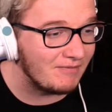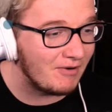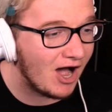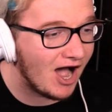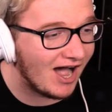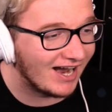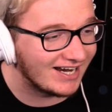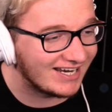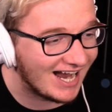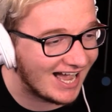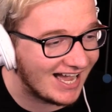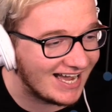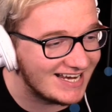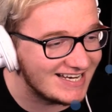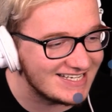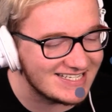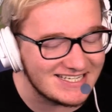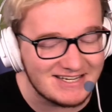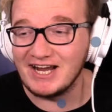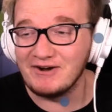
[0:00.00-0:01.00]
Come on,
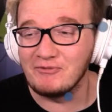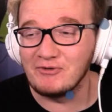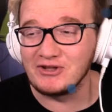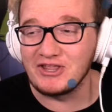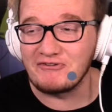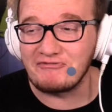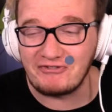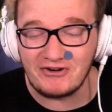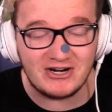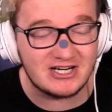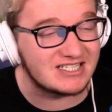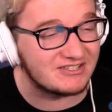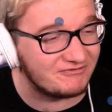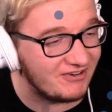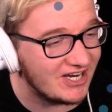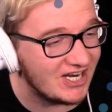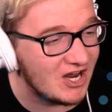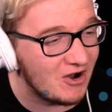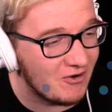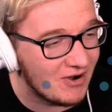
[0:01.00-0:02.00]
guys! We're the first
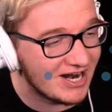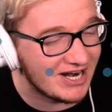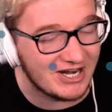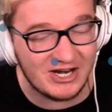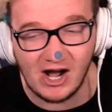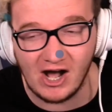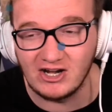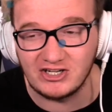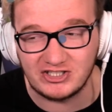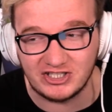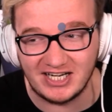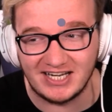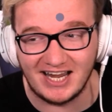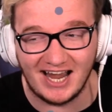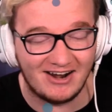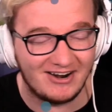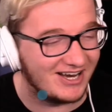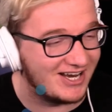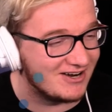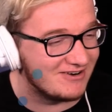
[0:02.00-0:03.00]
video in. Y'all trying to
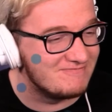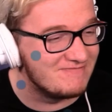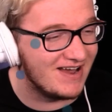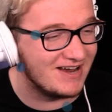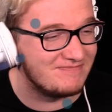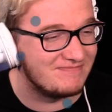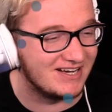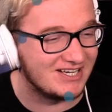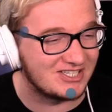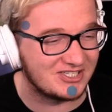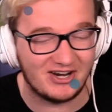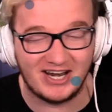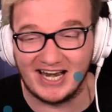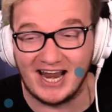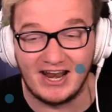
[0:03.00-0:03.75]
out here make sure